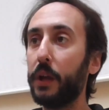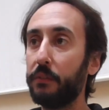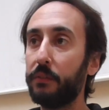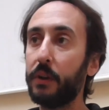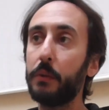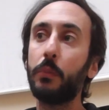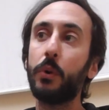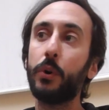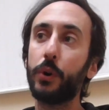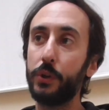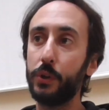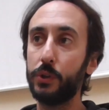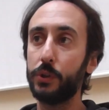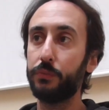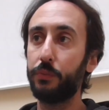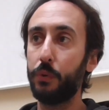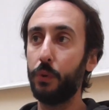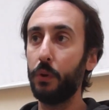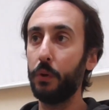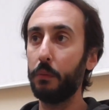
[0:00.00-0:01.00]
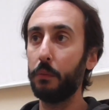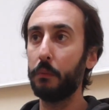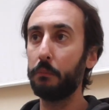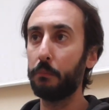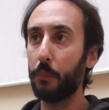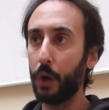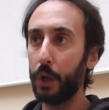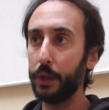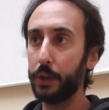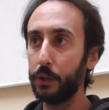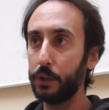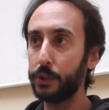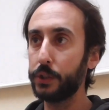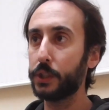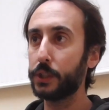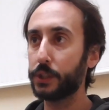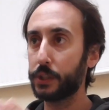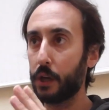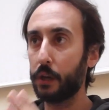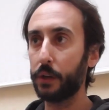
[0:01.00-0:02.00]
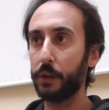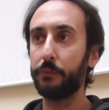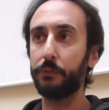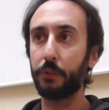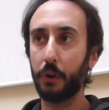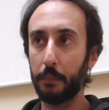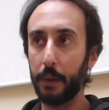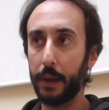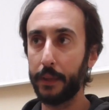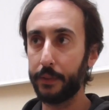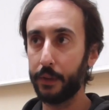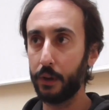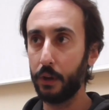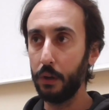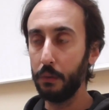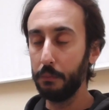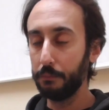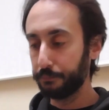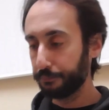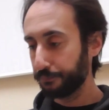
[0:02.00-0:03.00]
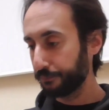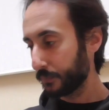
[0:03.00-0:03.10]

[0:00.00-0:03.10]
even more useful molecules starting from ethanol.